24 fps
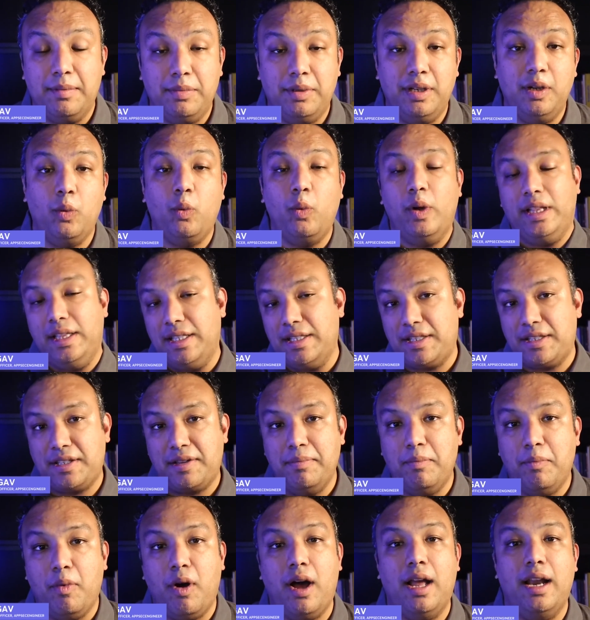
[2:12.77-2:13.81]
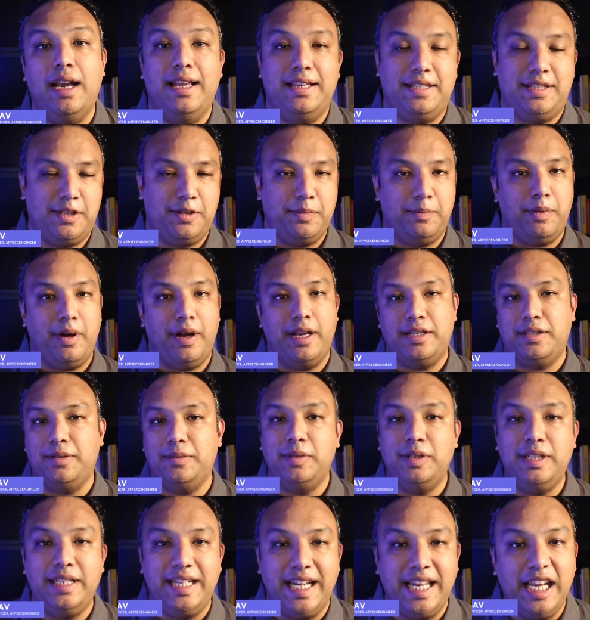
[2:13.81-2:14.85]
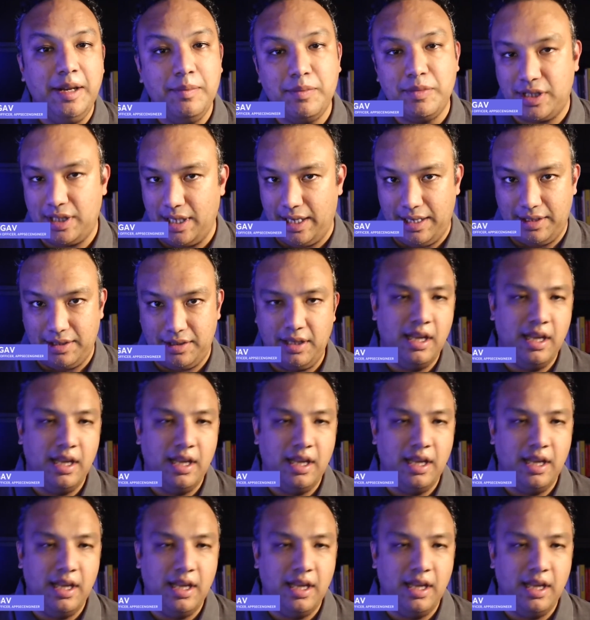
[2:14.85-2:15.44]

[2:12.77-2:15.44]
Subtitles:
with the smallest possible team size?